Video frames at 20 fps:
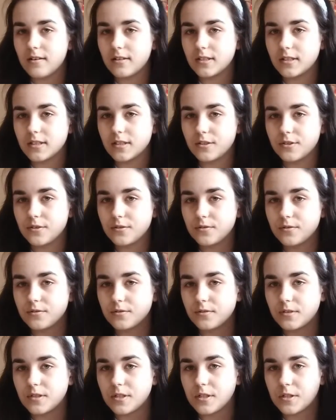
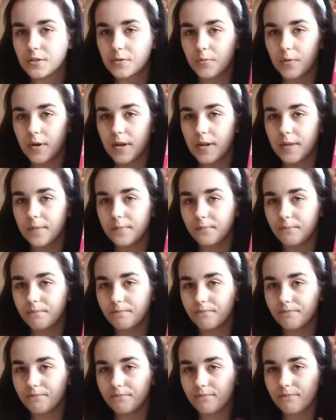the three
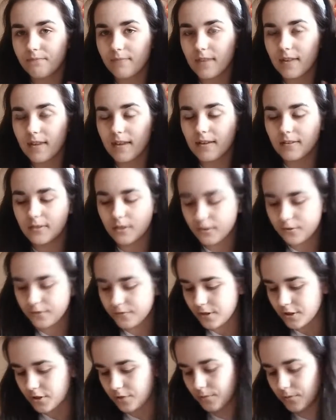
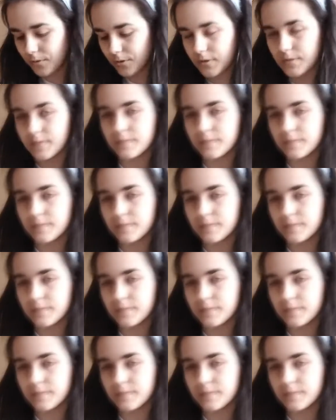non-fiction books.